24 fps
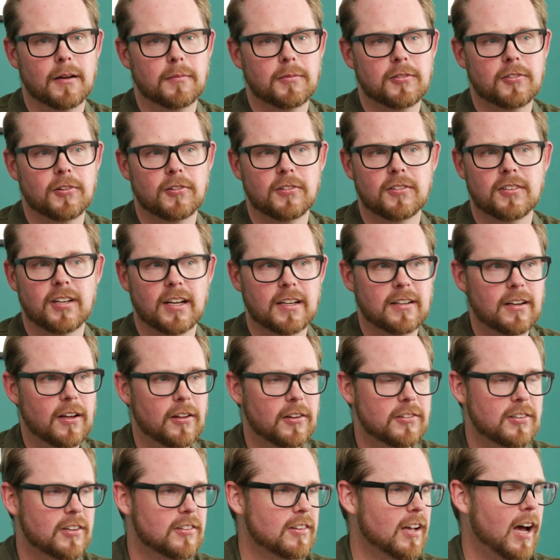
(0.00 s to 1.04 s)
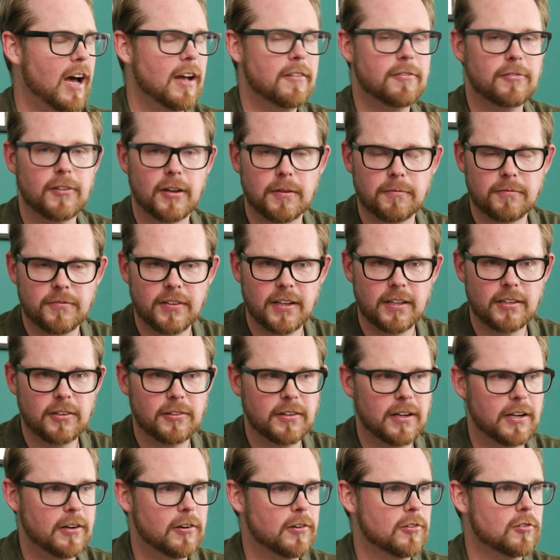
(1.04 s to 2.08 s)
certain technologies, iframe
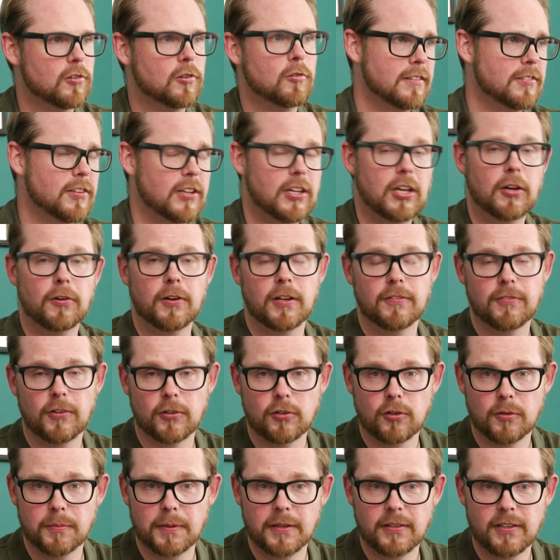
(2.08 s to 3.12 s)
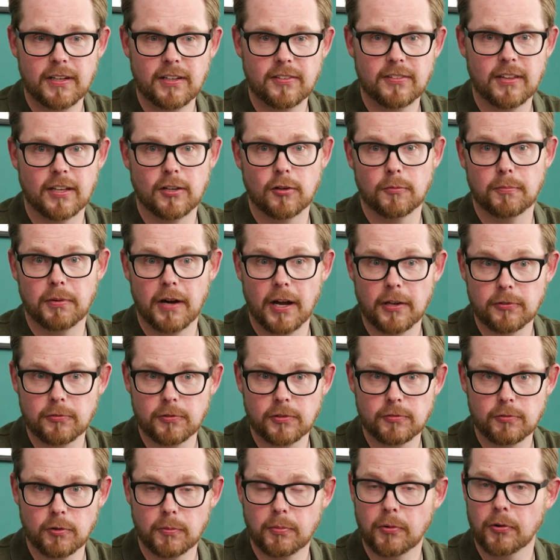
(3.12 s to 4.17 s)
failure errors, security vulnerabilities that your browser
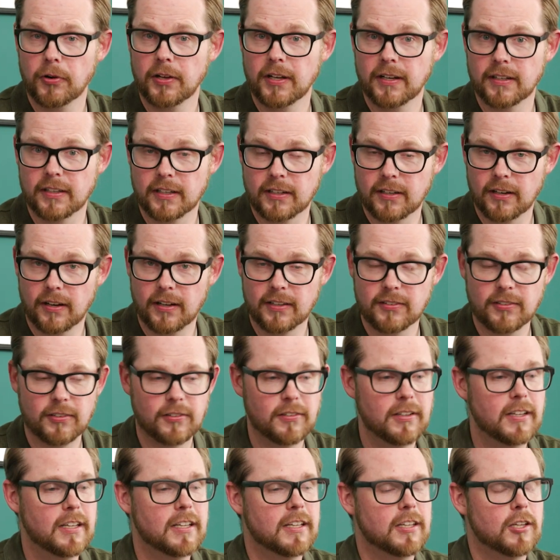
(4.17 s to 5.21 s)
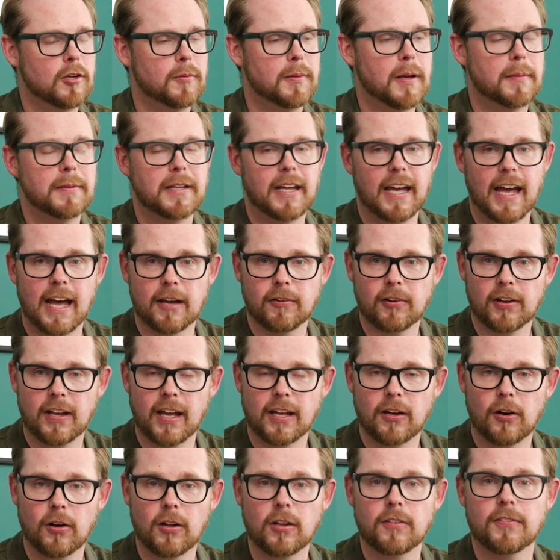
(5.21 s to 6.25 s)
is reporting on the console, you'll be able to
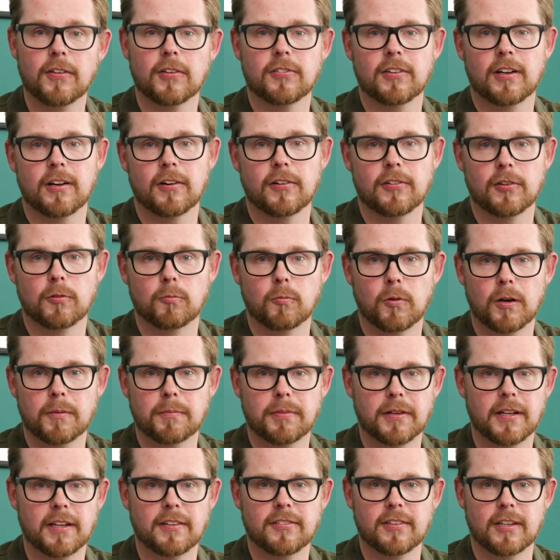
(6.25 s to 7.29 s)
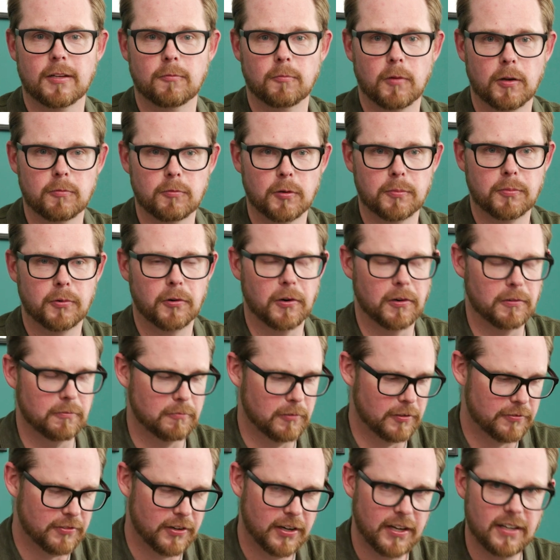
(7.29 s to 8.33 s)
aggregate all of those errors in one place in one report.
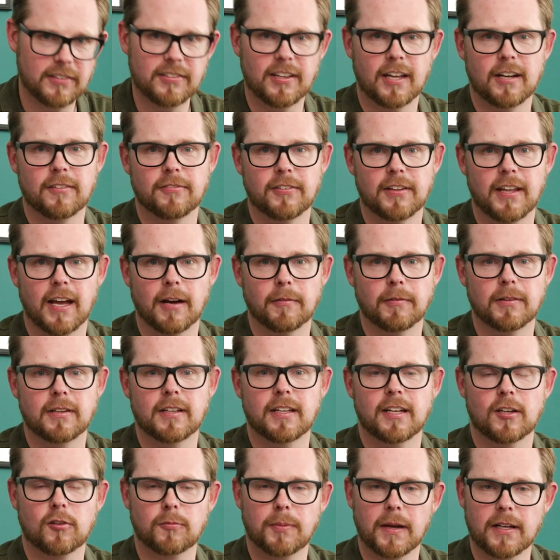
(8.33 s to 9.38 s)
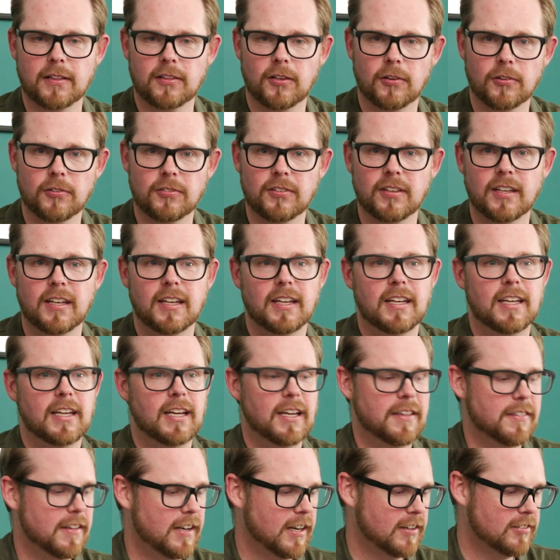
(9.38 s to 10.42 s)
We're very excited for that one. Expect those
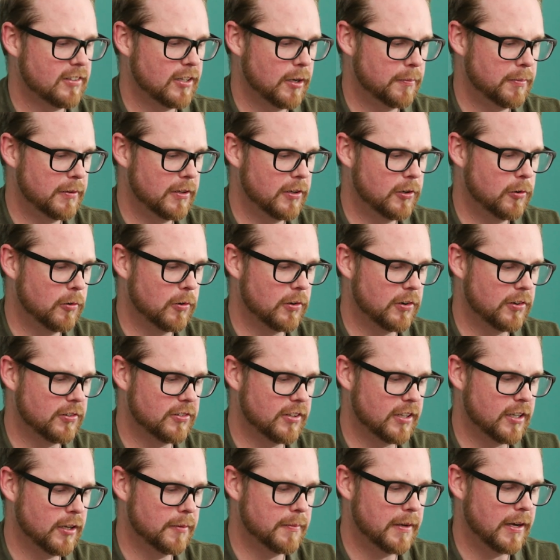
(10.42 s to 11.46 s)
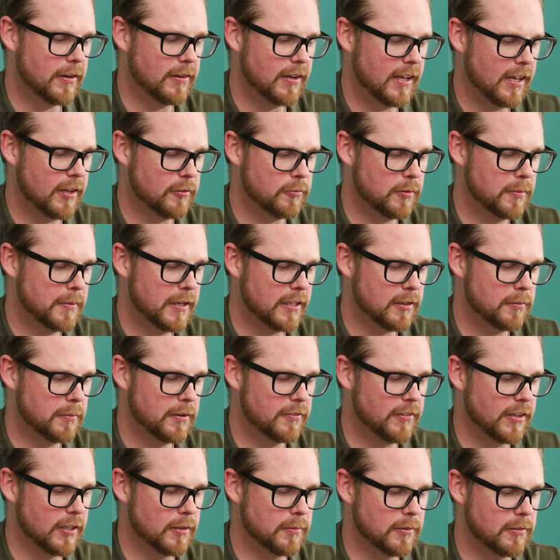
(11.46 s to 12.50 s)
in the next couple of quarters to come out as we make them
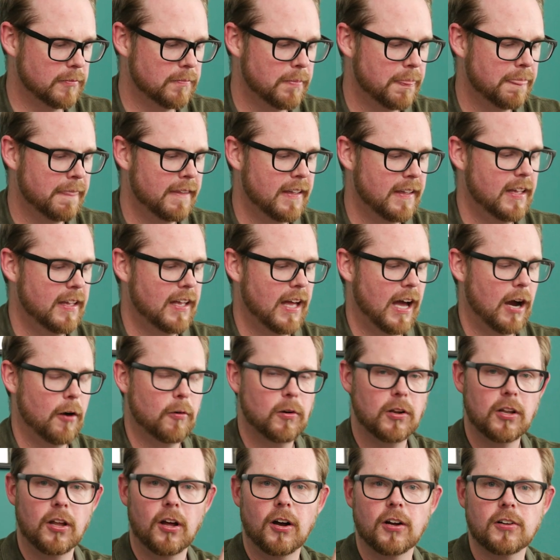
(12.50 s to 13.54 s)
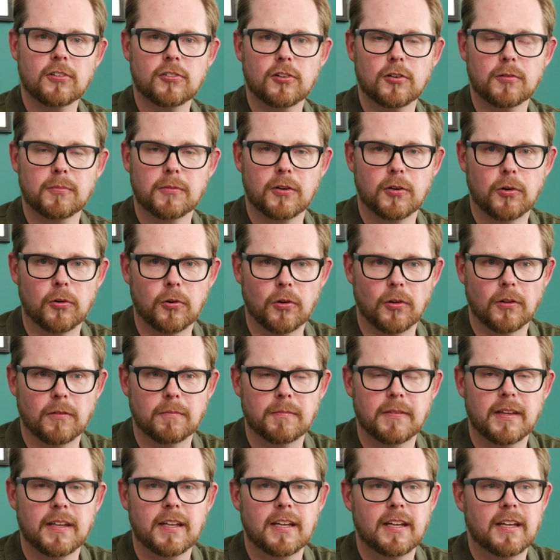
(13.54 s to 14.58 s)
available. Our long-term goal
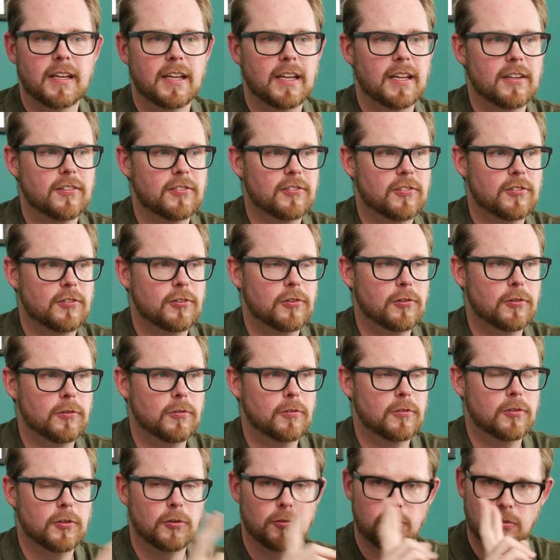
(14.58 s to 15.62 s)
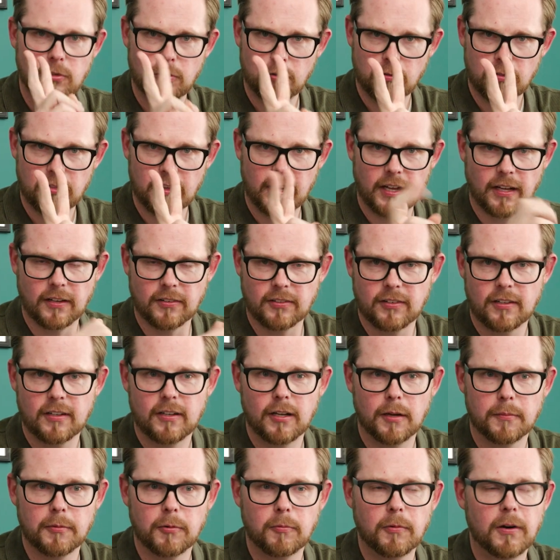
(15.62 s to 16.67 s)
is to do two things.
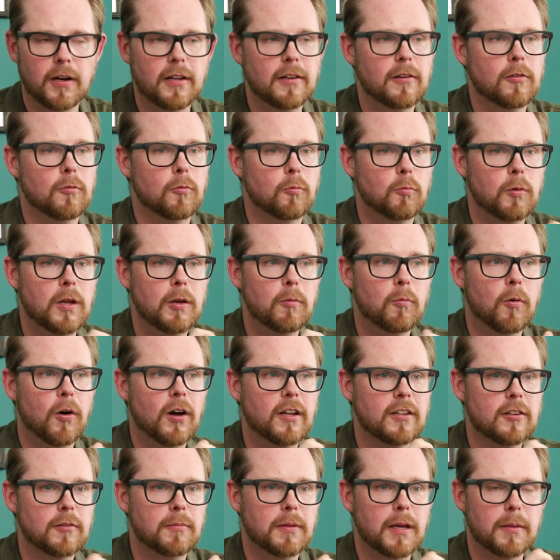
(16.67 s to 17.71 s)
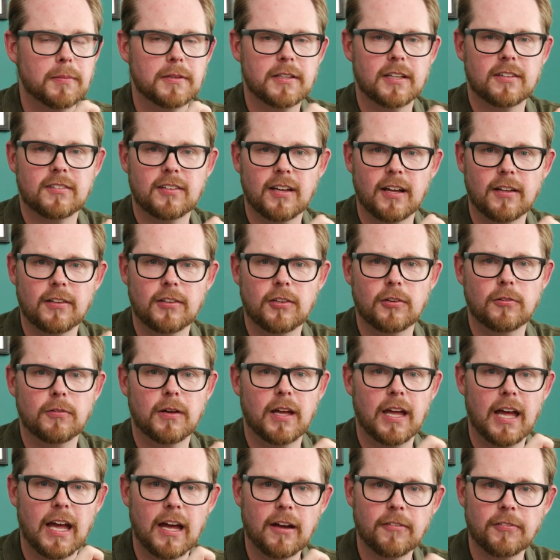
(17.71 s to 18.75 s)
Number one, we want to be able to tell you
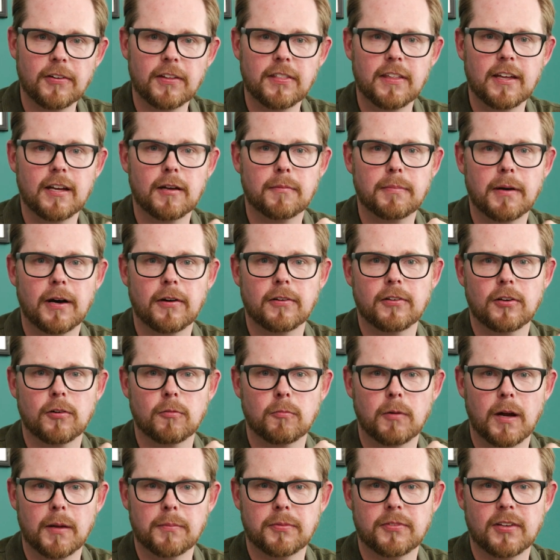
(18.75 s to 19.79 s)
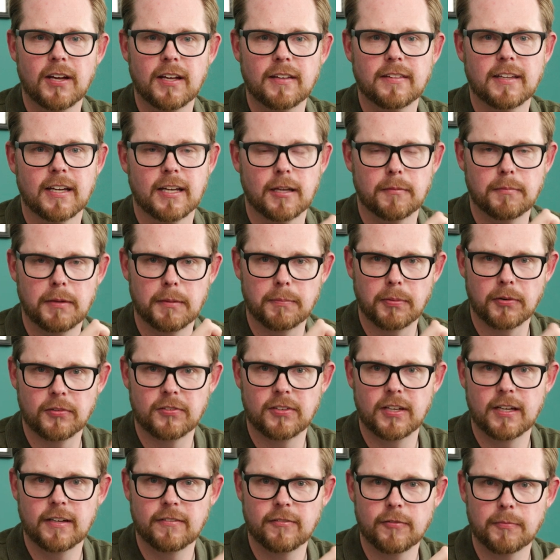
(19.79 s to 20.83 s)
everything about your website that can be
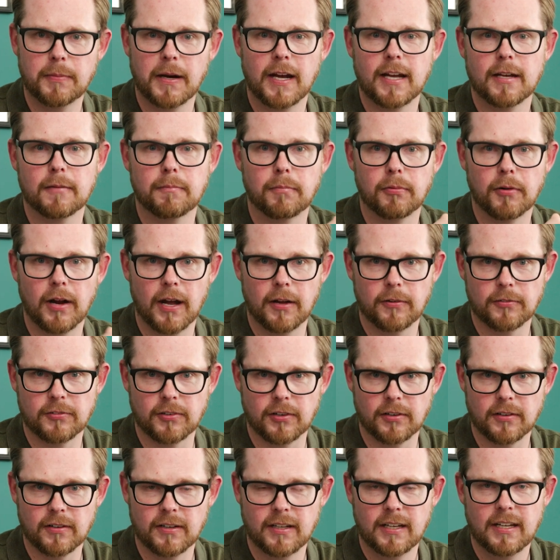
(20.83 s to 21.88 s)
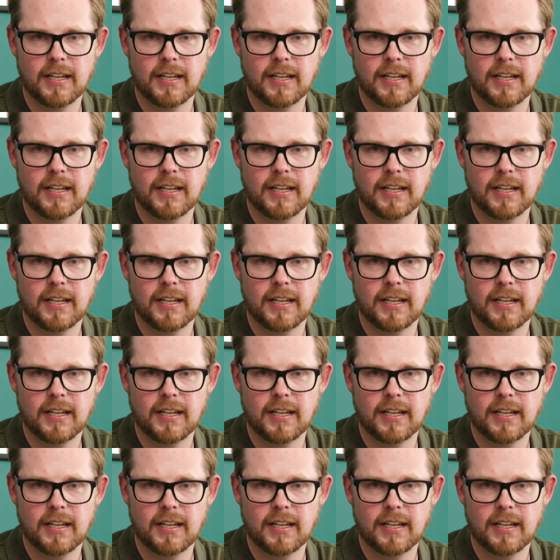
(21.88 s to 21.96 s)
perceived by a browser.